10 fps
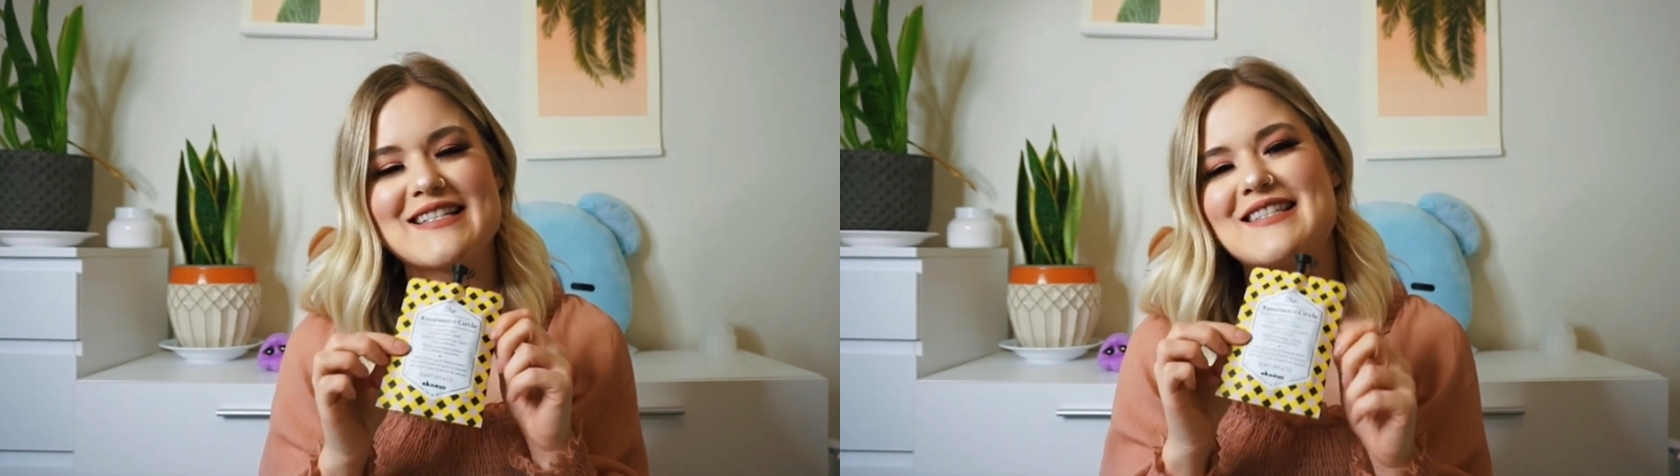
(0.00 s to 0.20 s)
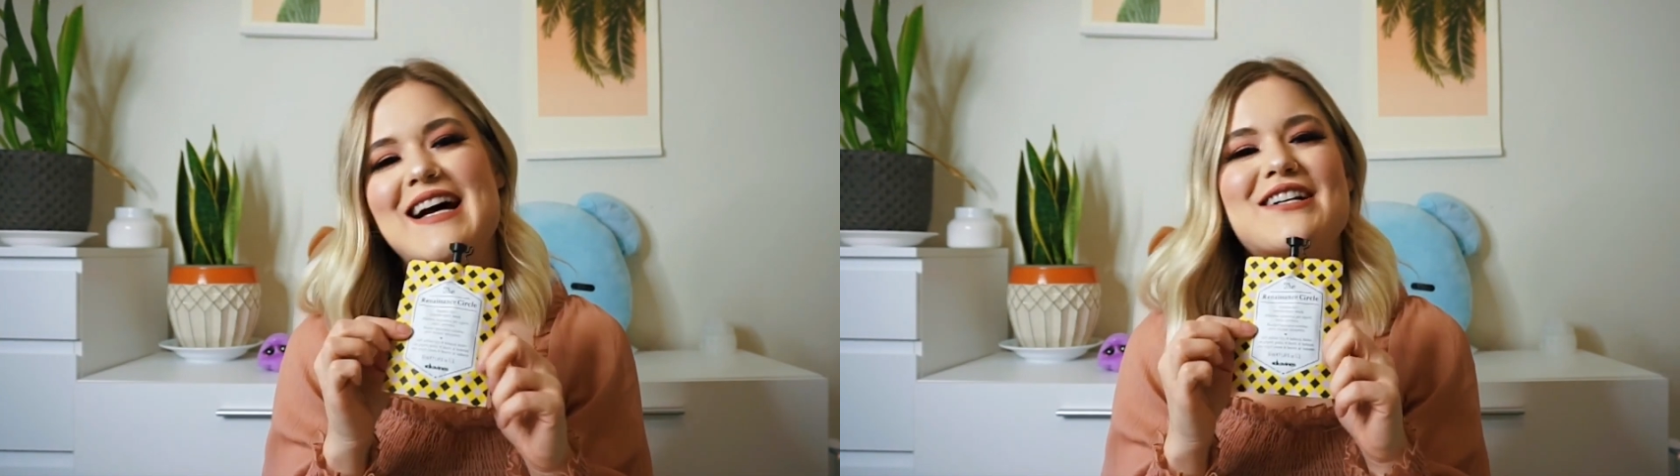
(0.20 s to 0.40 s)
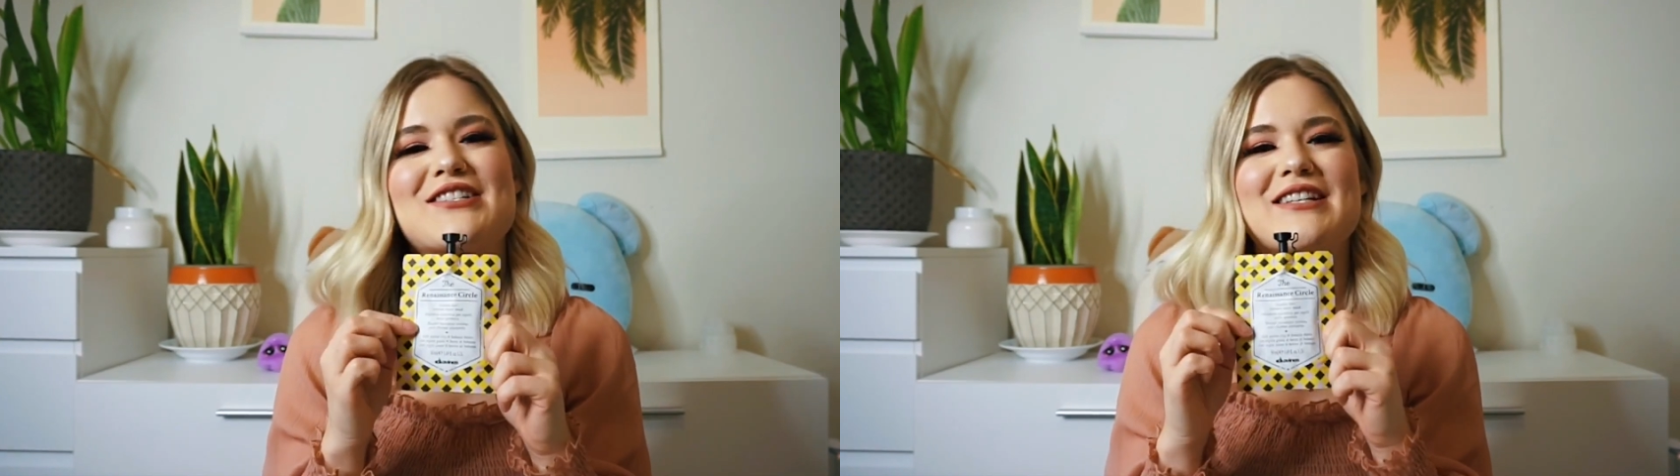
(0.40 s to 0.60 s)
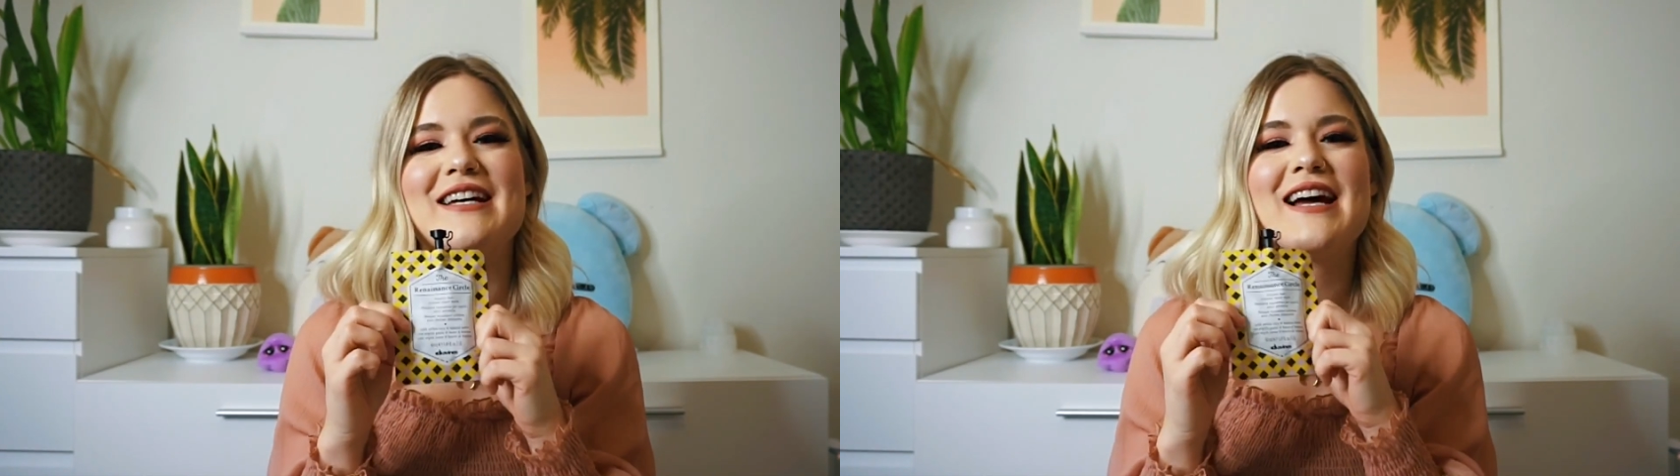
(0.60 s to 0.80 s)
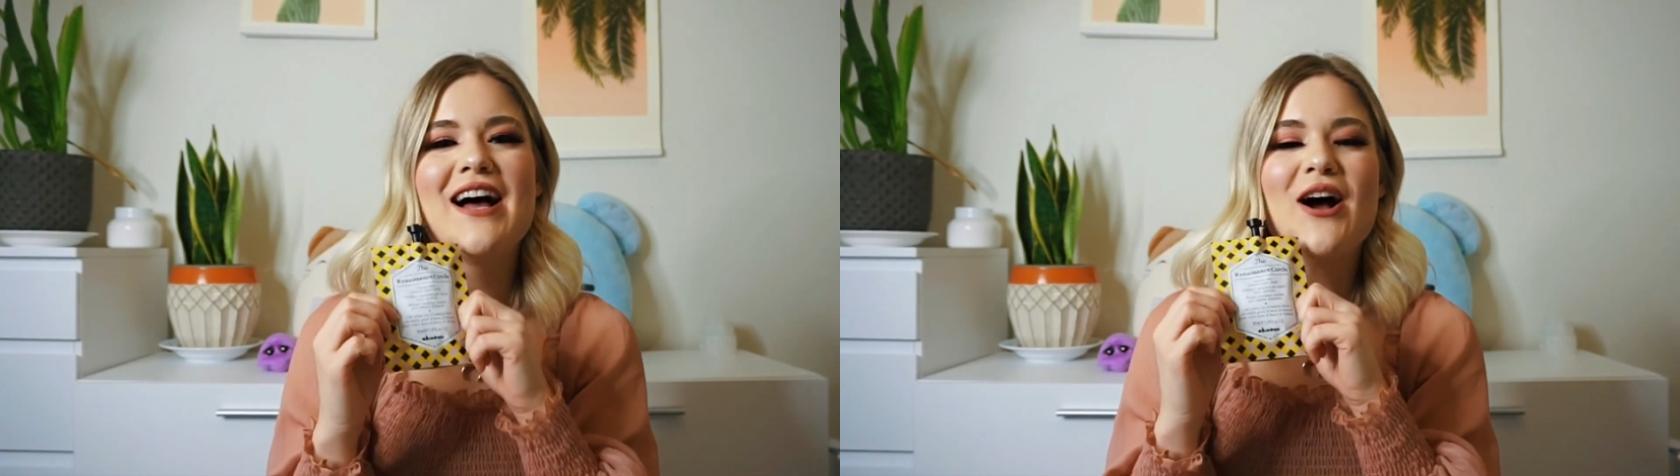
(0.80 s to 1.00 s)
It's actually
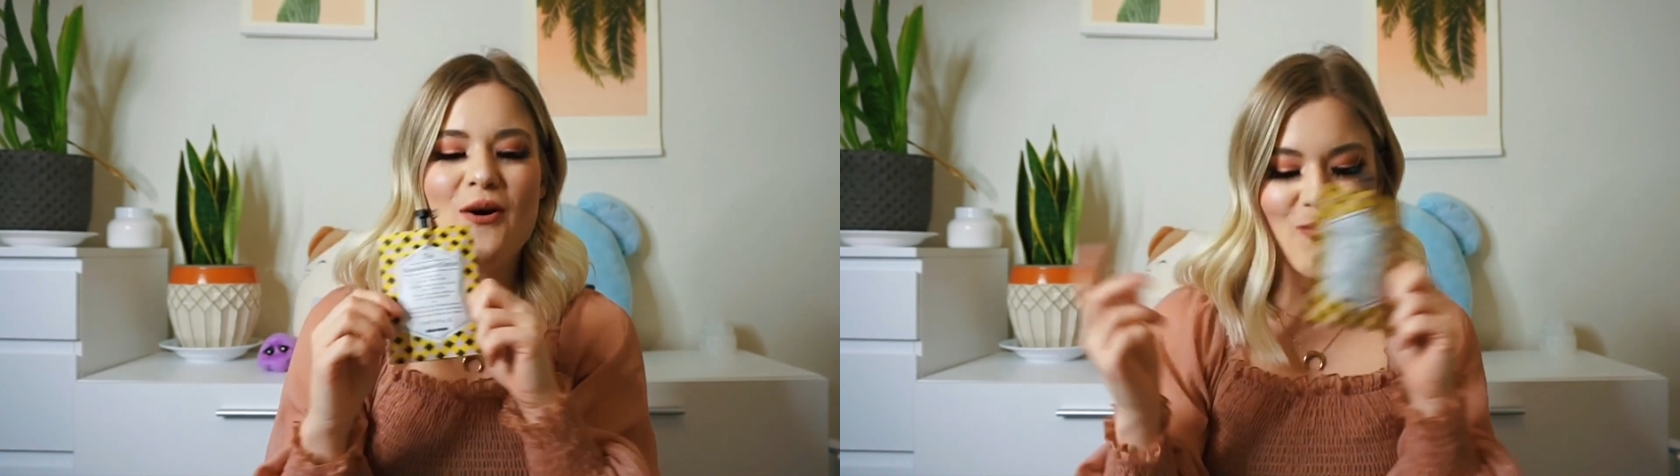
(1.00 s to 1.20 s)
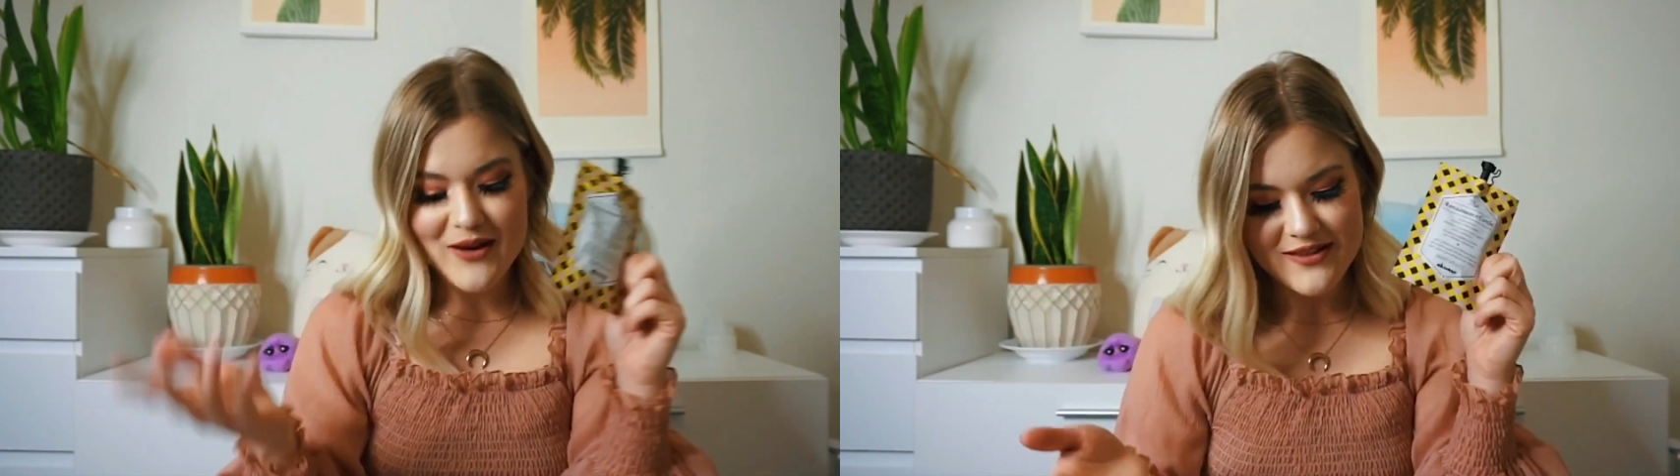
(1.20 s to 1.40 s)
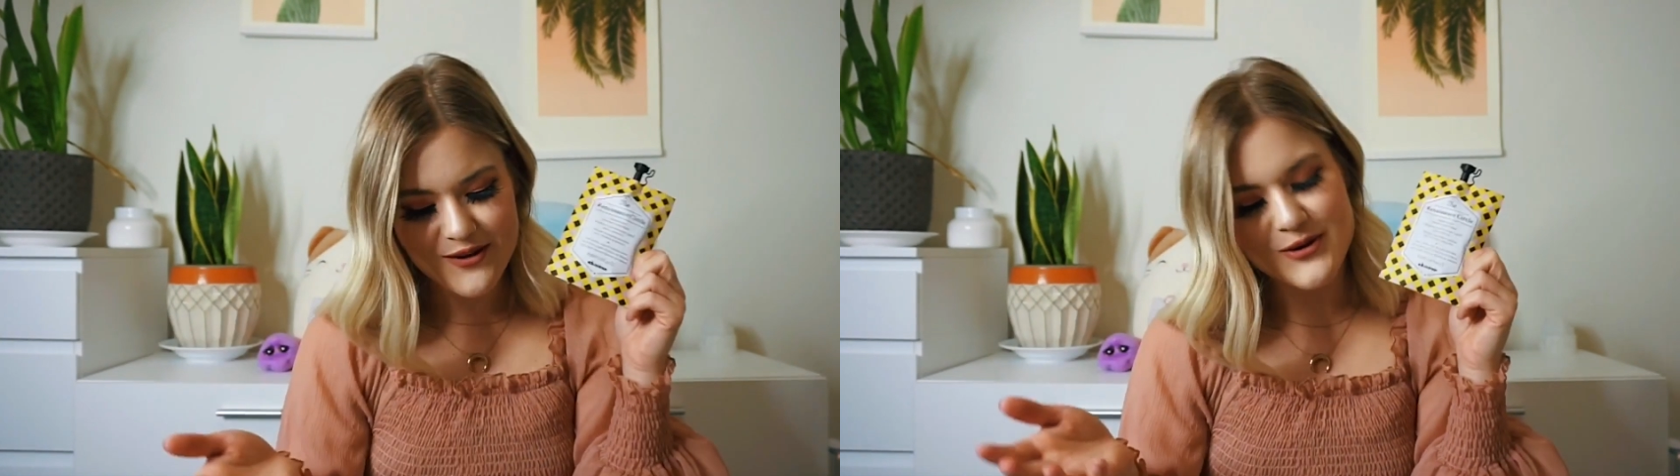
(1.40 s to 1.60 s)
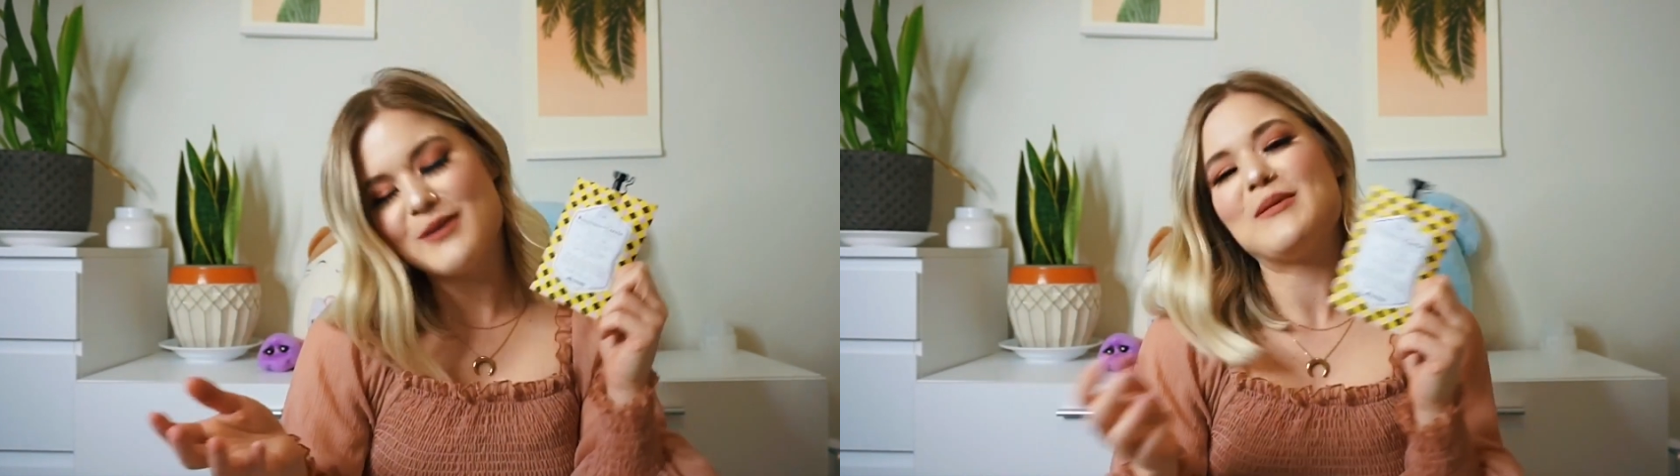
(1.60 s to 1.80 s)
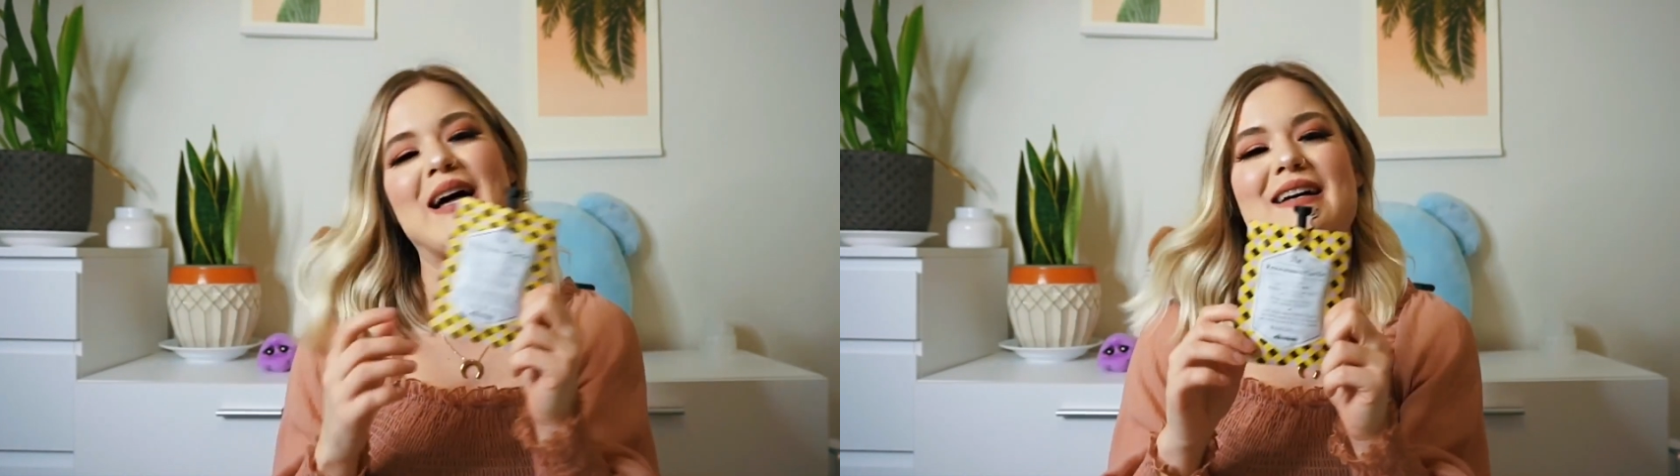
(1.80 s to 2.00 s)
with the
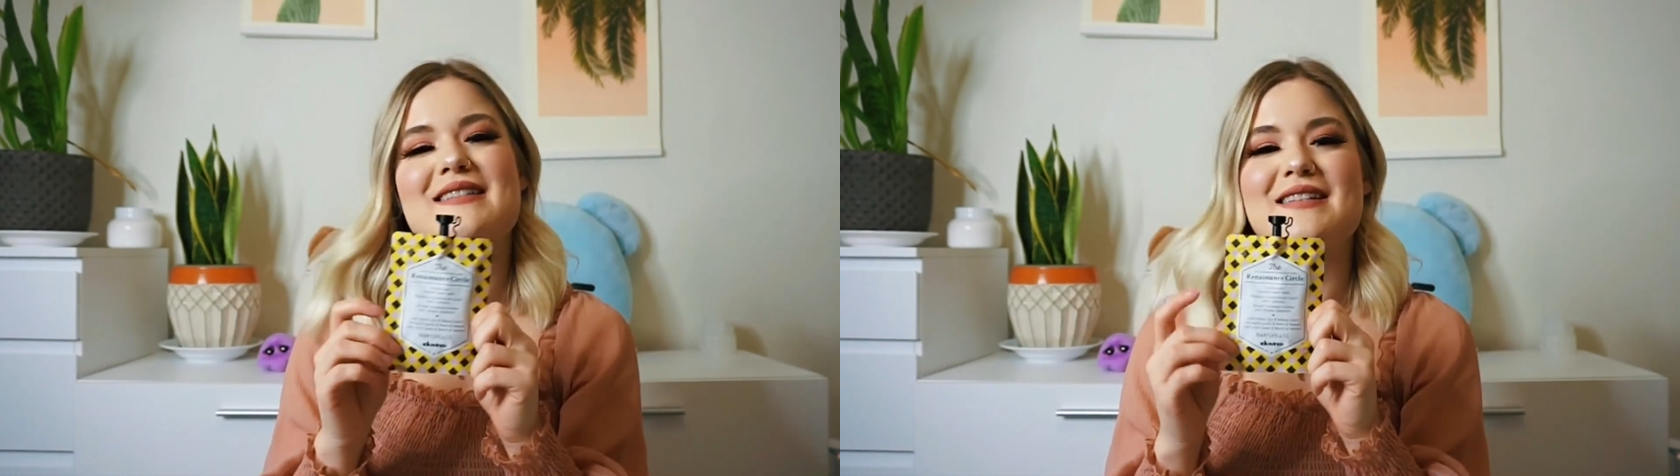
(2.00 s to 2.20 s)
Olaplex.